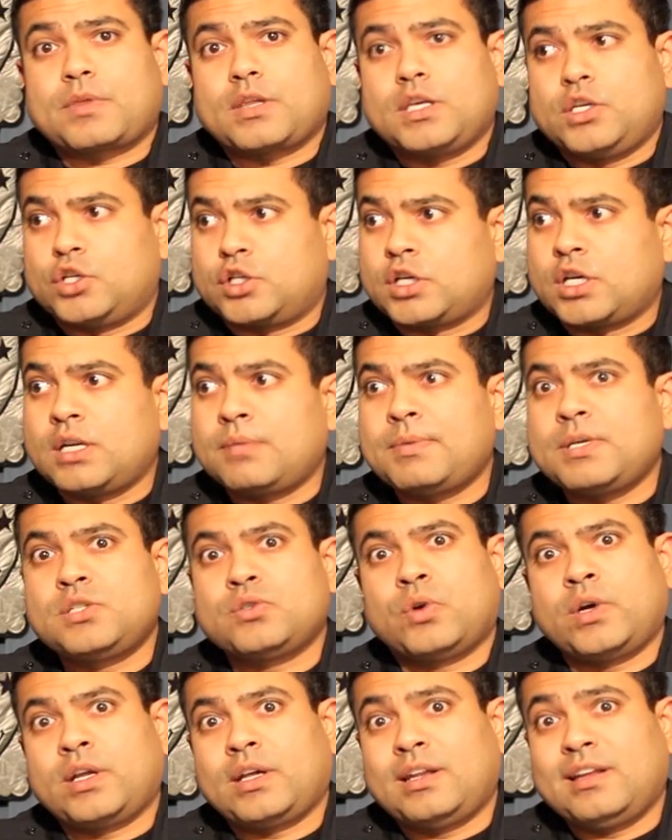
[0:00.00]
You're going to be
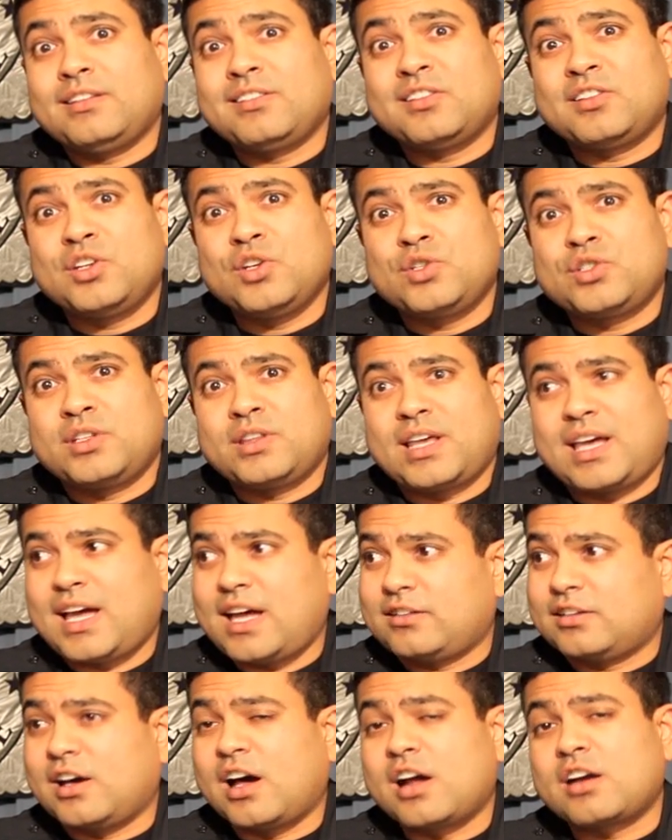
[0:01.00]
joining an institution that
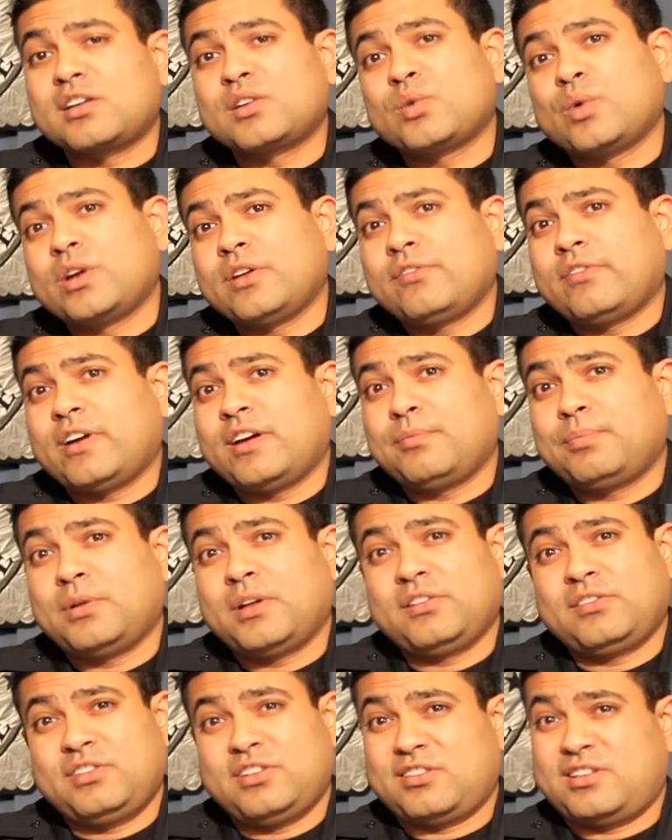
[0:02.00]
has 125
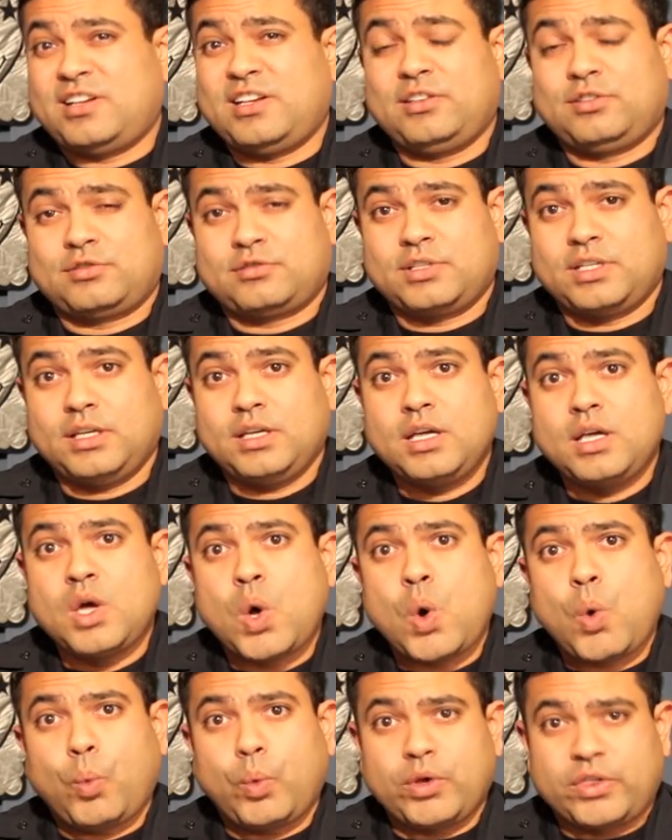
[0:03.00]
plus year history
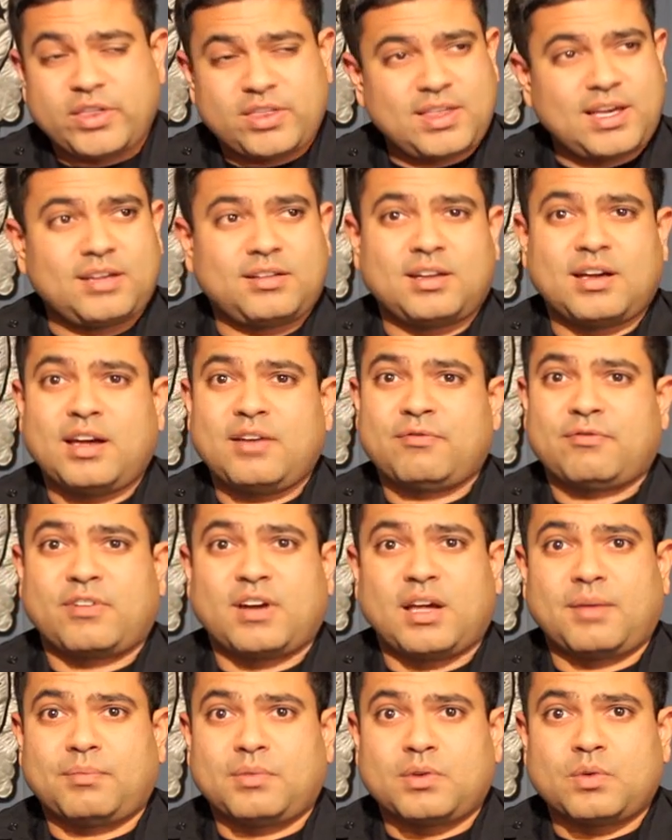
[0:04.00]
within that time
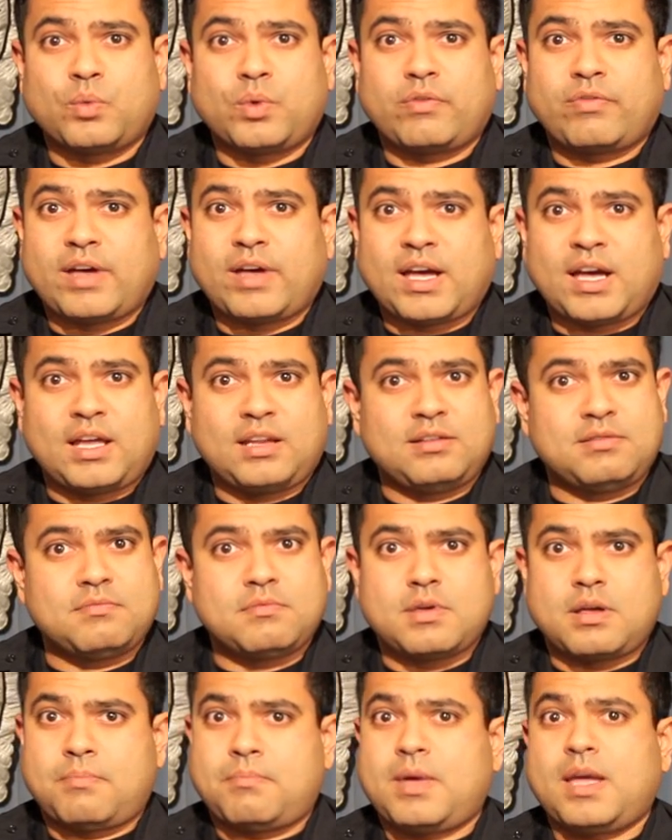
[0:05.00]
frame, we've had
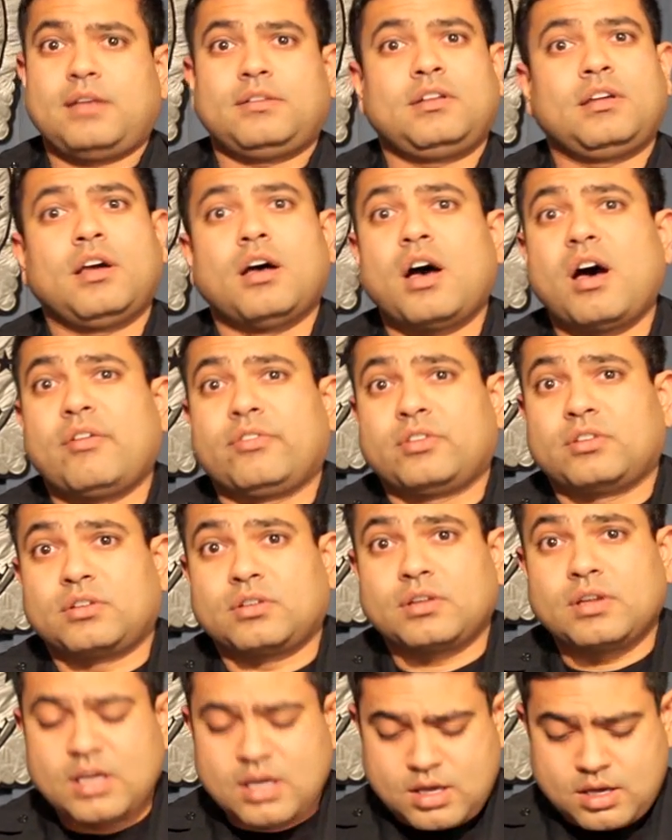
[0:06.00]
amazing
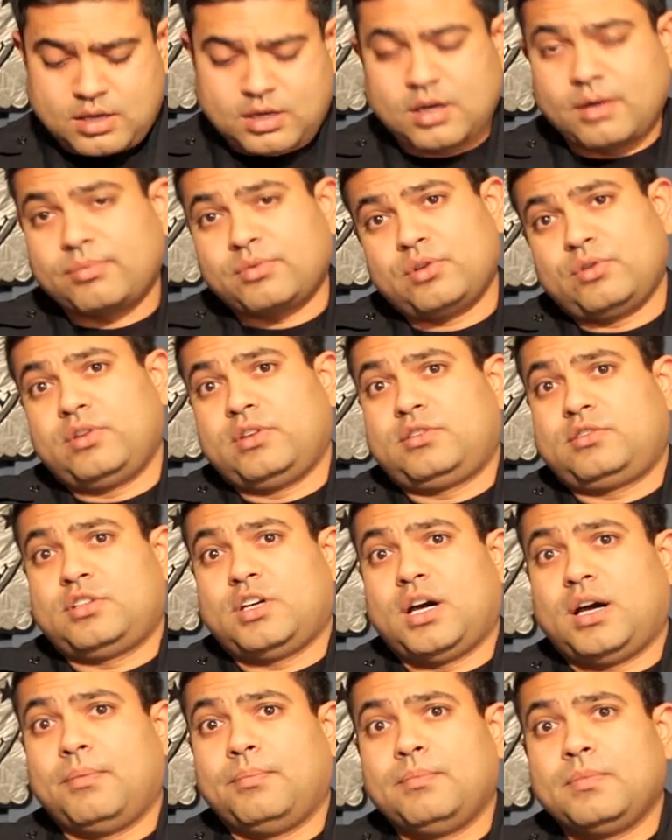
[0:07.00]
officers come through this
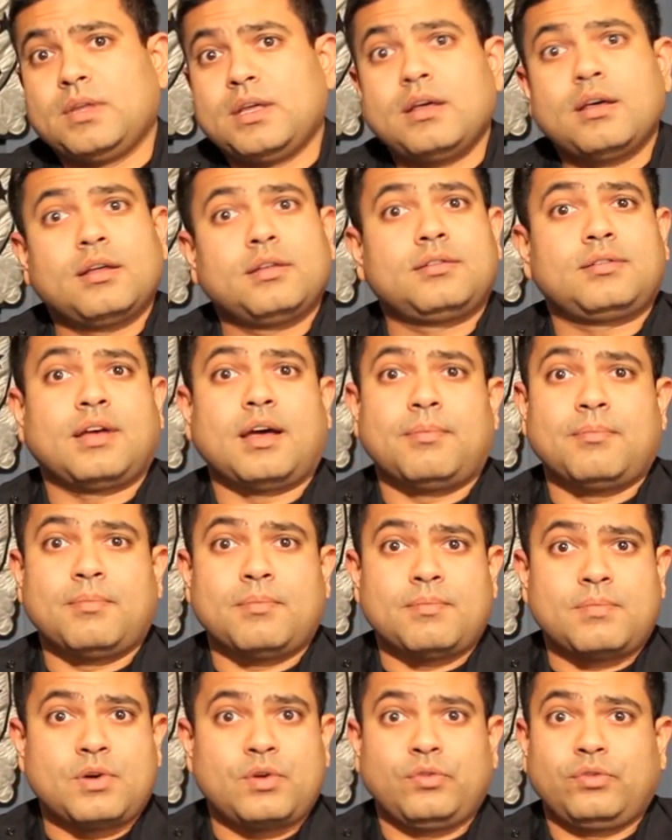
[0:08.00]
job,
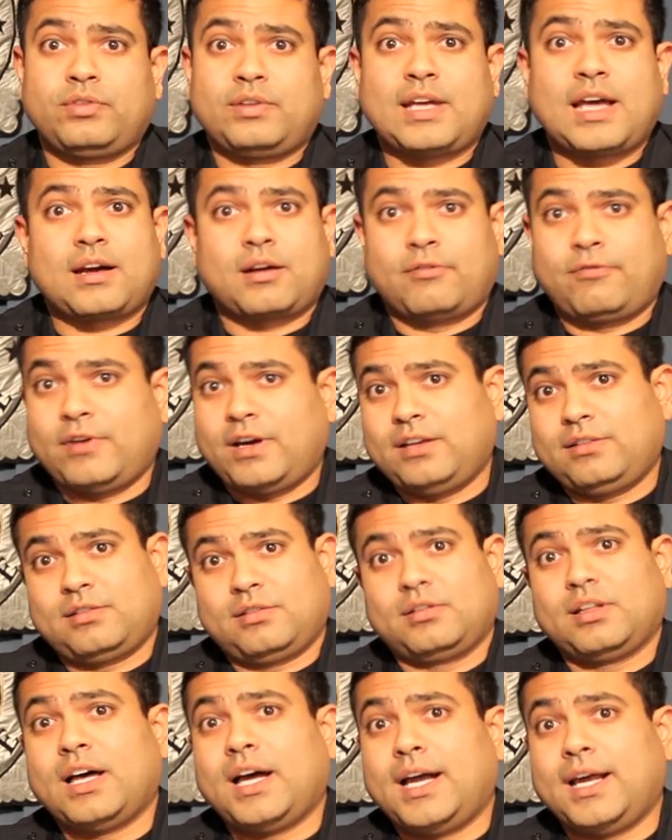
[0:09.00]
some who've sacrificed
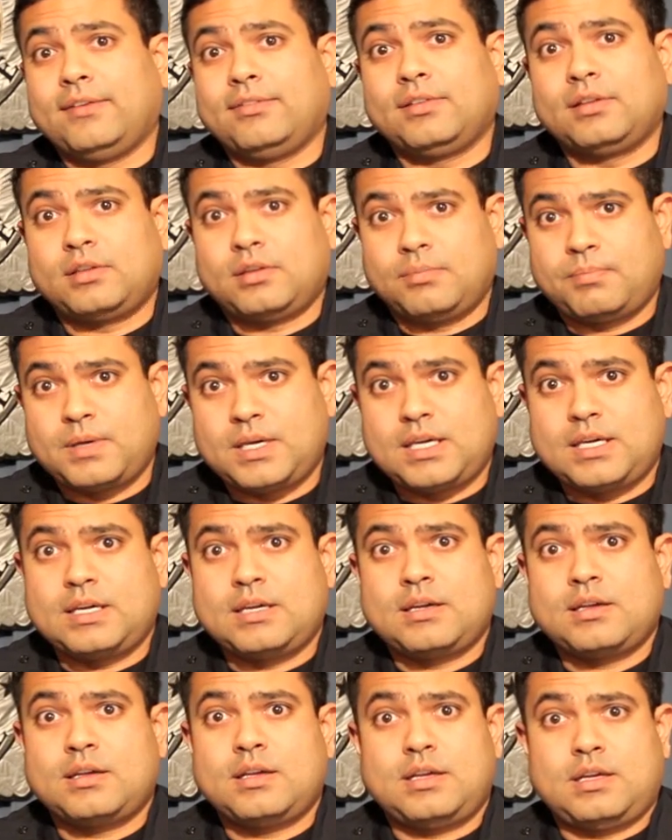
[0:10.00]
their lives to
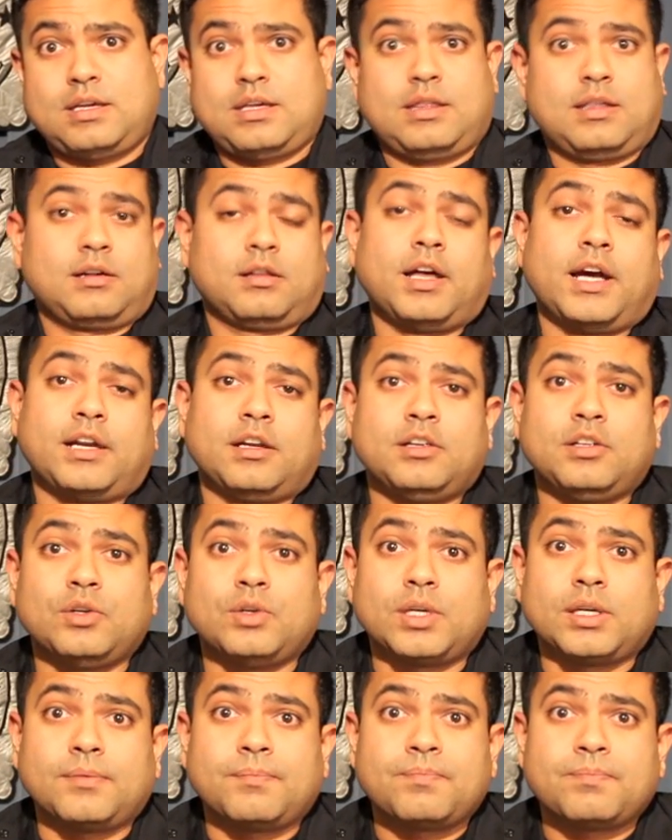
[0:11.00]
be in their line of
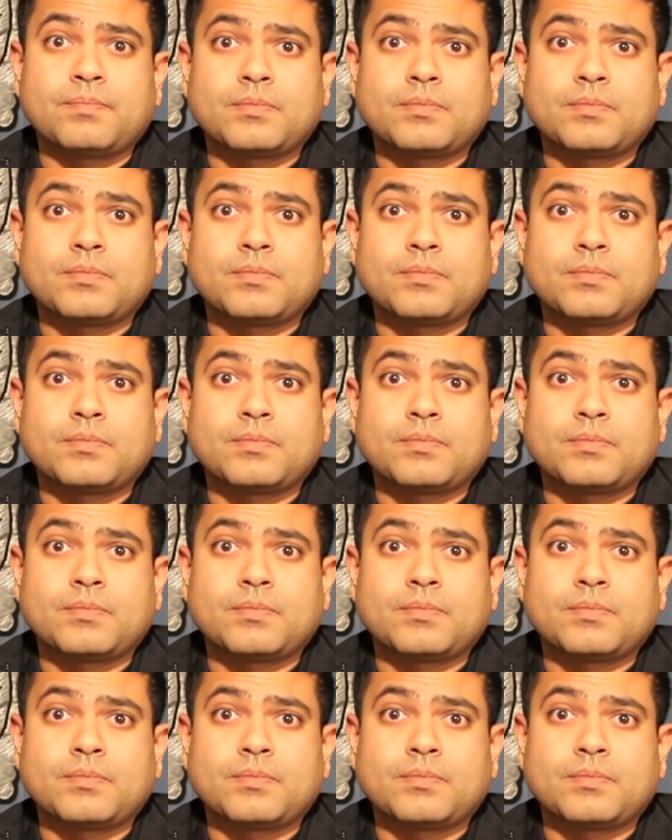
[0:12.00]
duty.